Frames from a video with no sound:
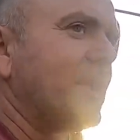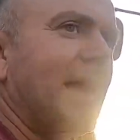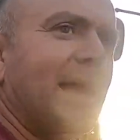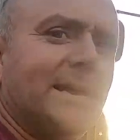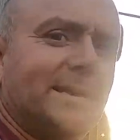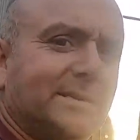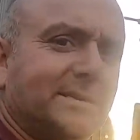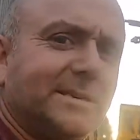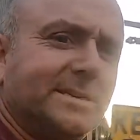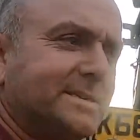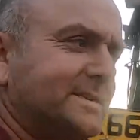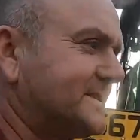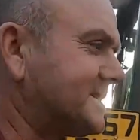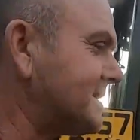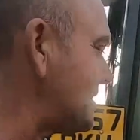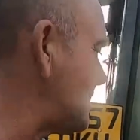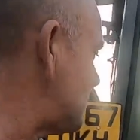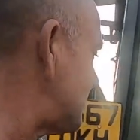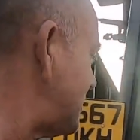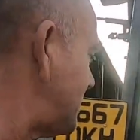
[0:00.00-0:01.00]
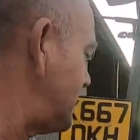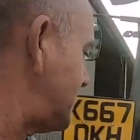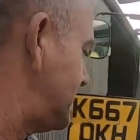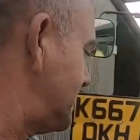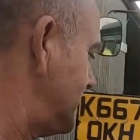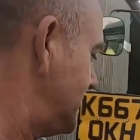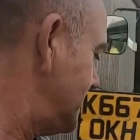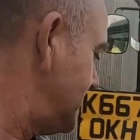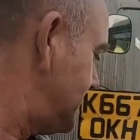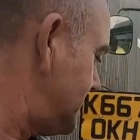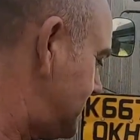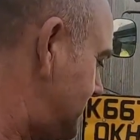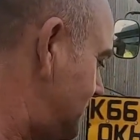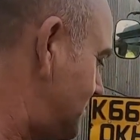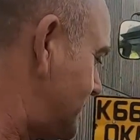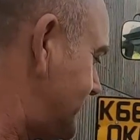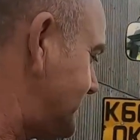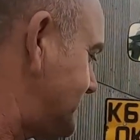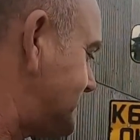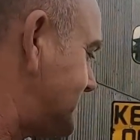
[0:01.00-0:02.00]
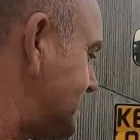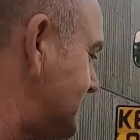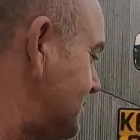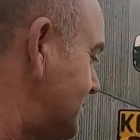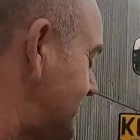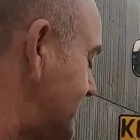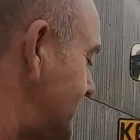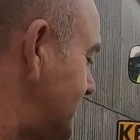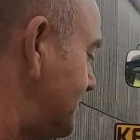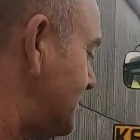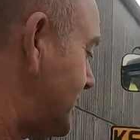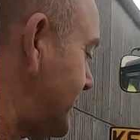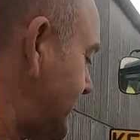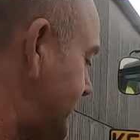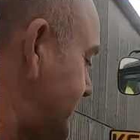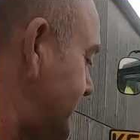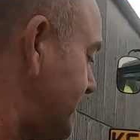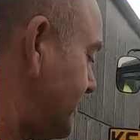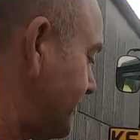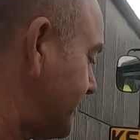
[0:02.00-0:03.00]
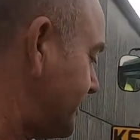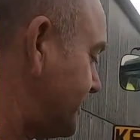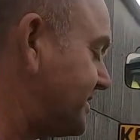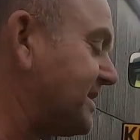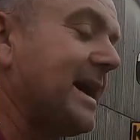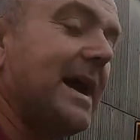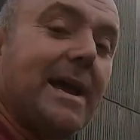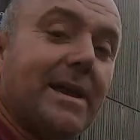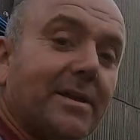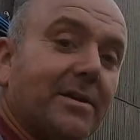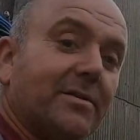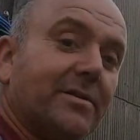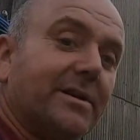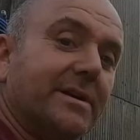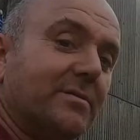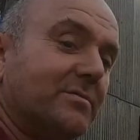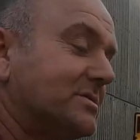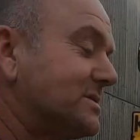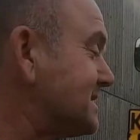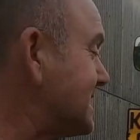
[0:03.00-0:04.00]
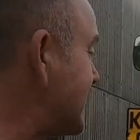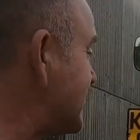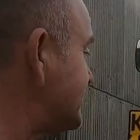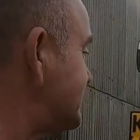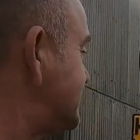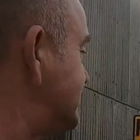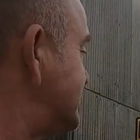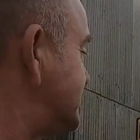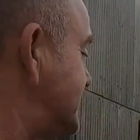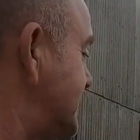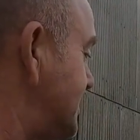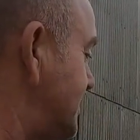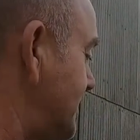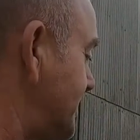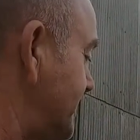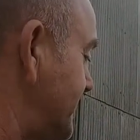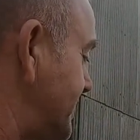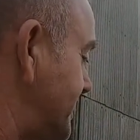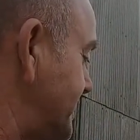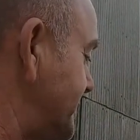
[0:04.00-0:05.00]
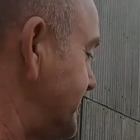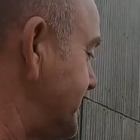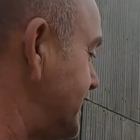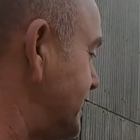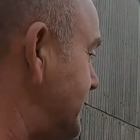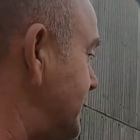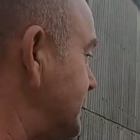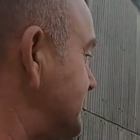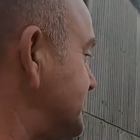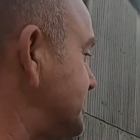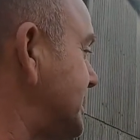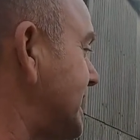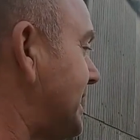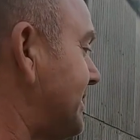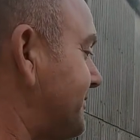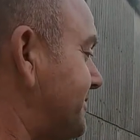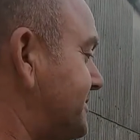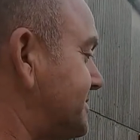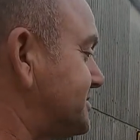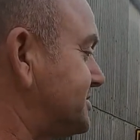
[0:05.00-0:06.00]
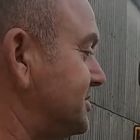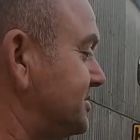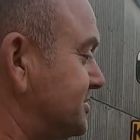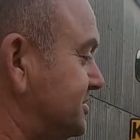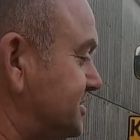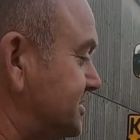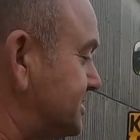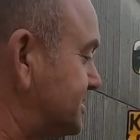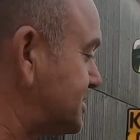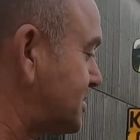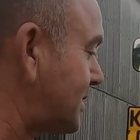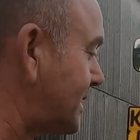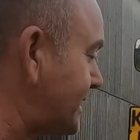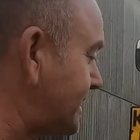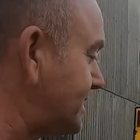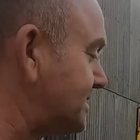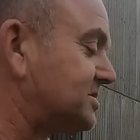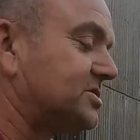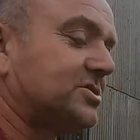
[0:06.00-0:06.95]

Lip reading: the 82, and we had it on the dyno, and it was 92 on the shaft. So she's quite a